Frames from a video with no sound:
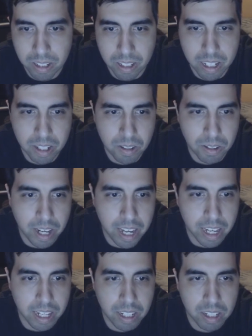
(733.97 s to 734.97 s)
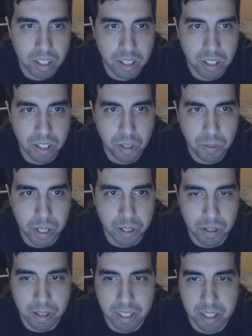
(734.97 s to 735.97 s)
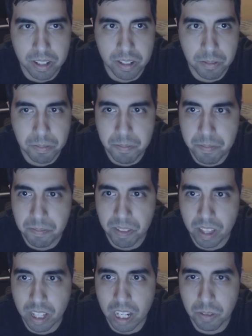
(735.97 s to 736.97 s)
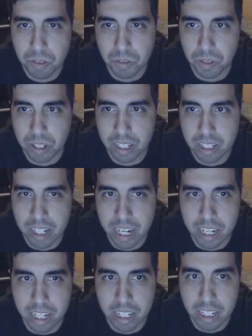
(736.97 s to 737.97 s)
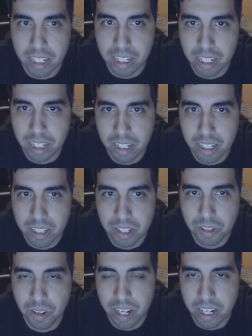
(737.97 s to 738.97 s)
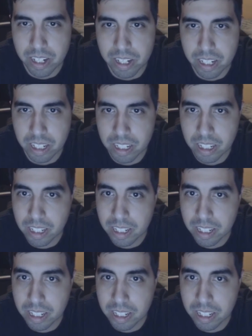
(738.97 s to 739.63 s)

On the other hand, knowing all this, I was really excited. Strange, huh?